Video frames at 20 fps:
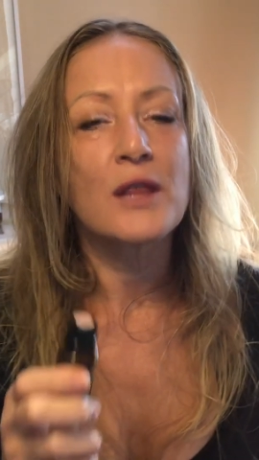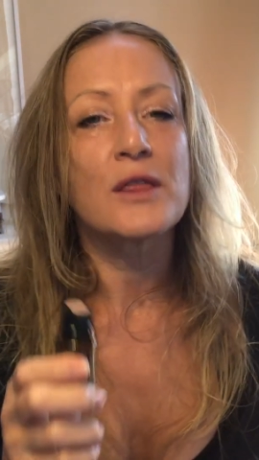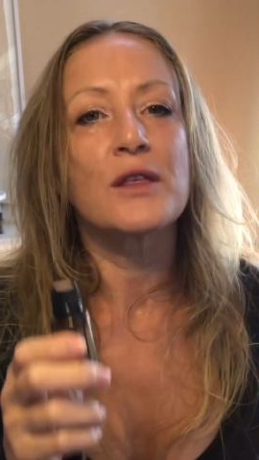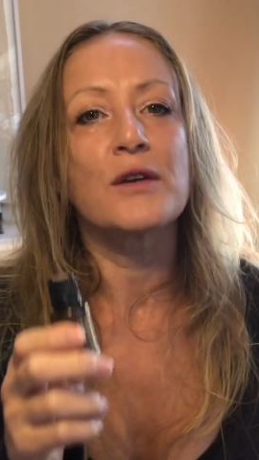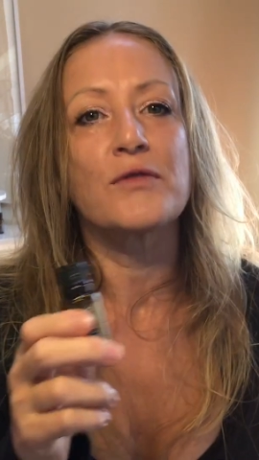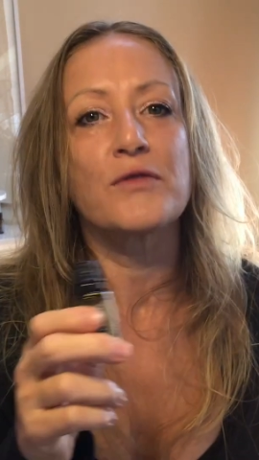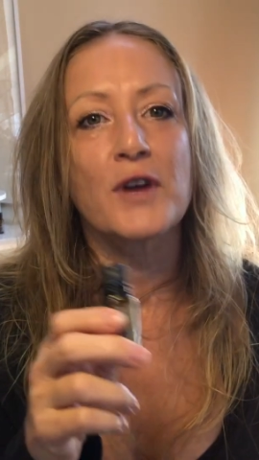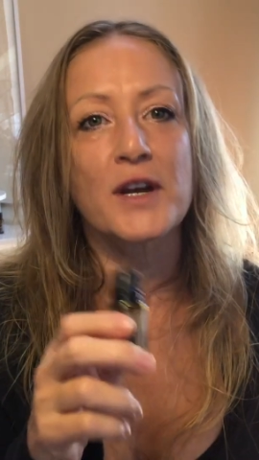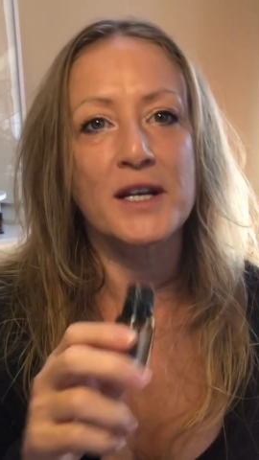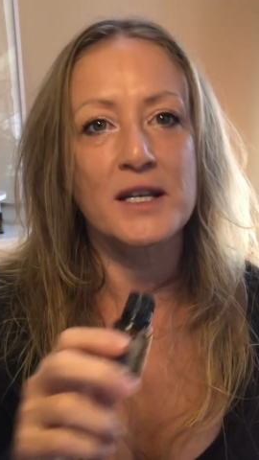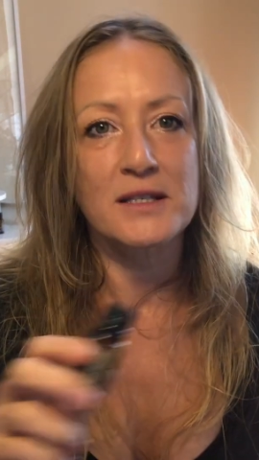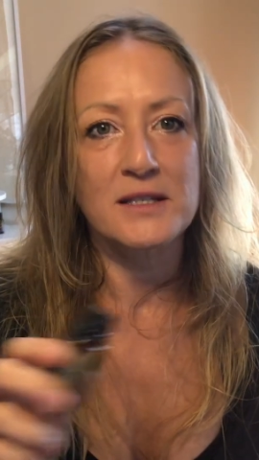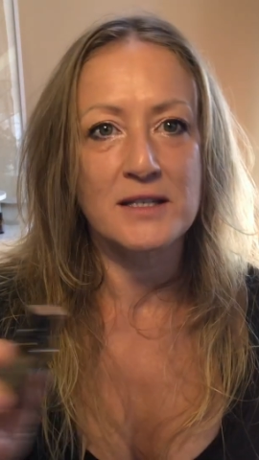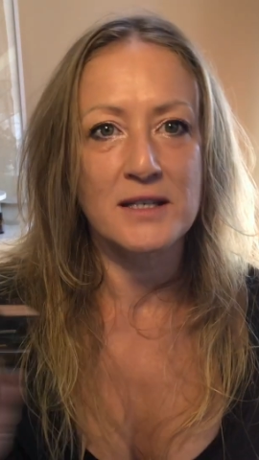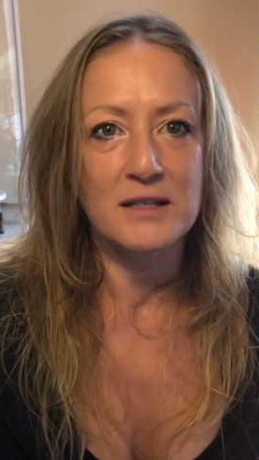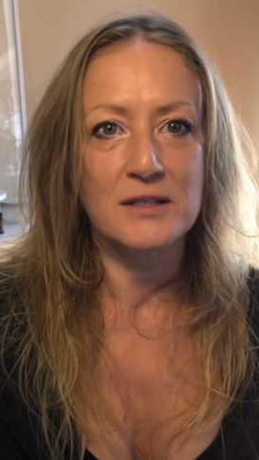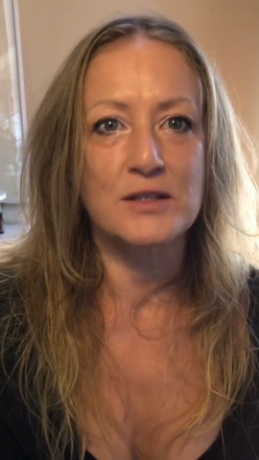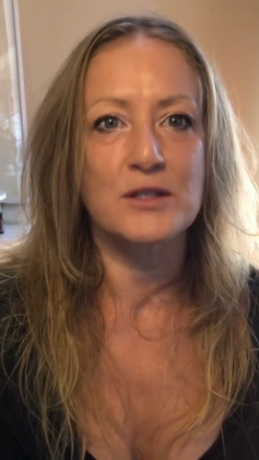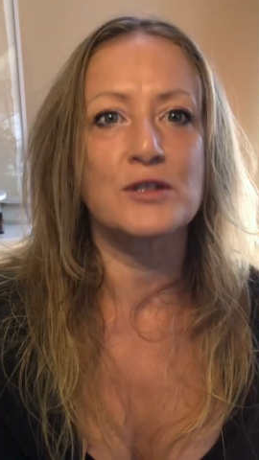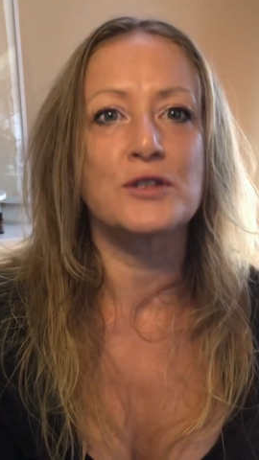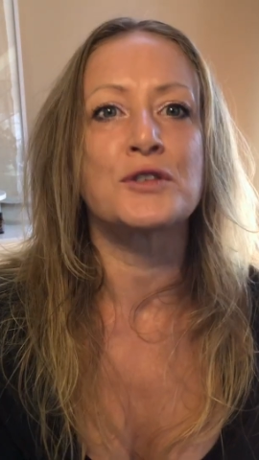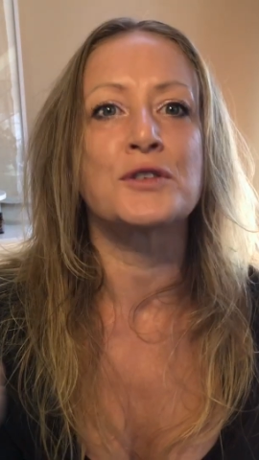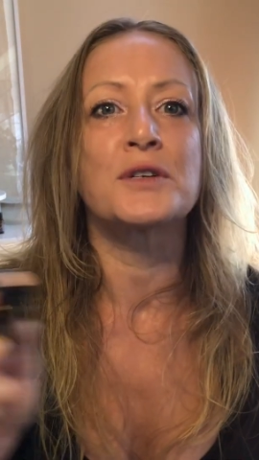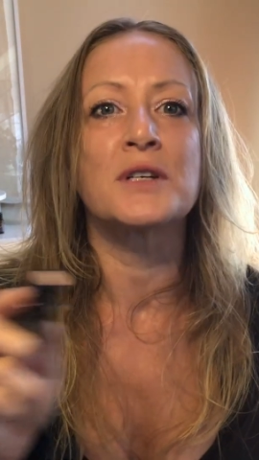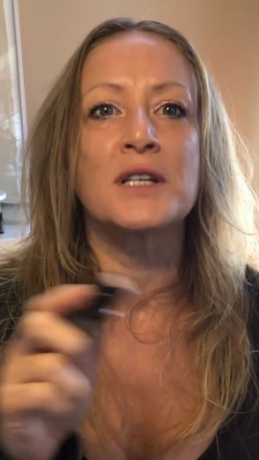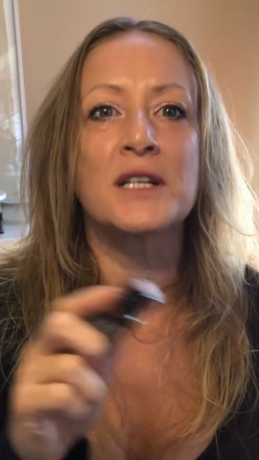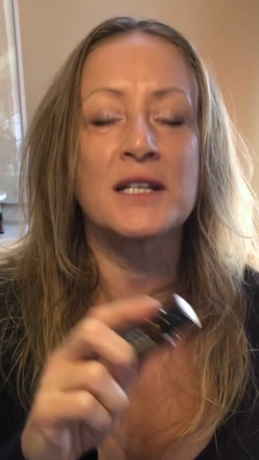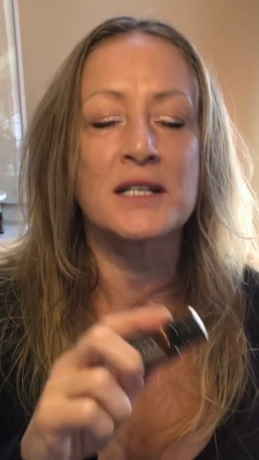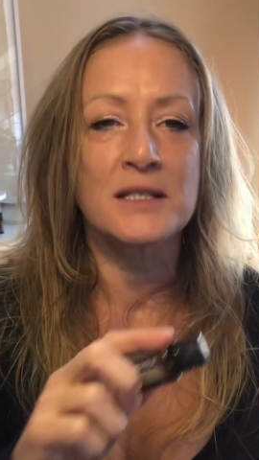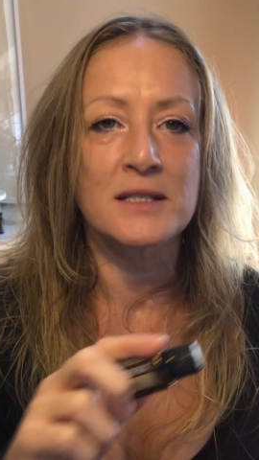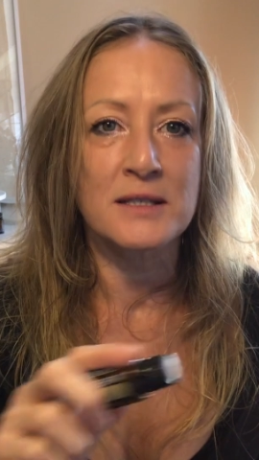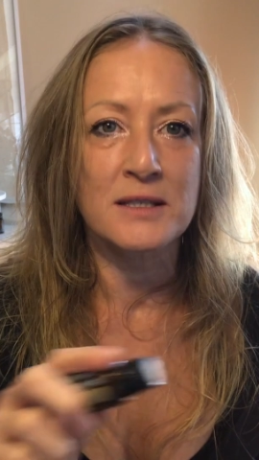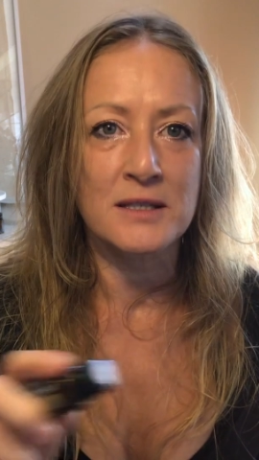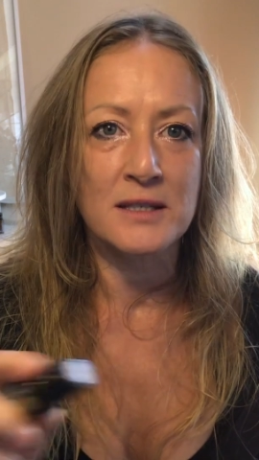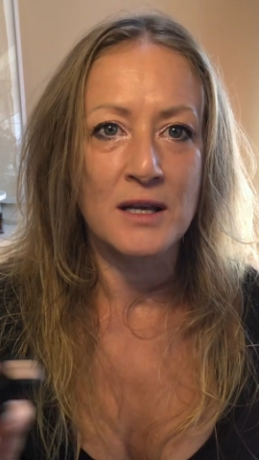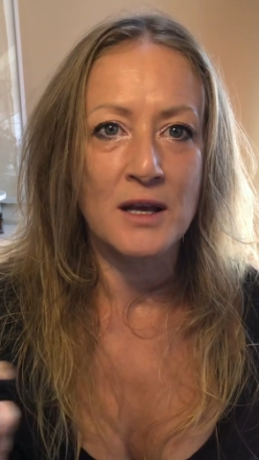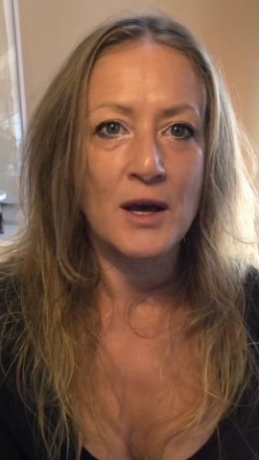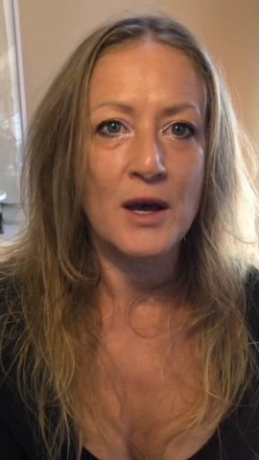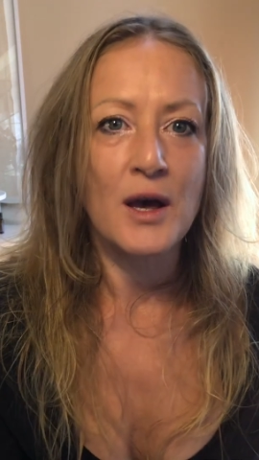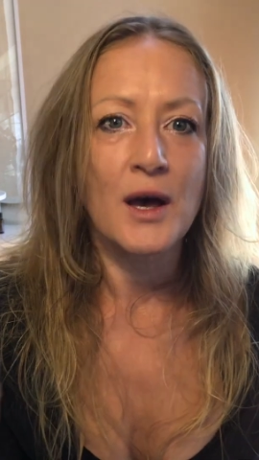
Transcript: the frankincense tree is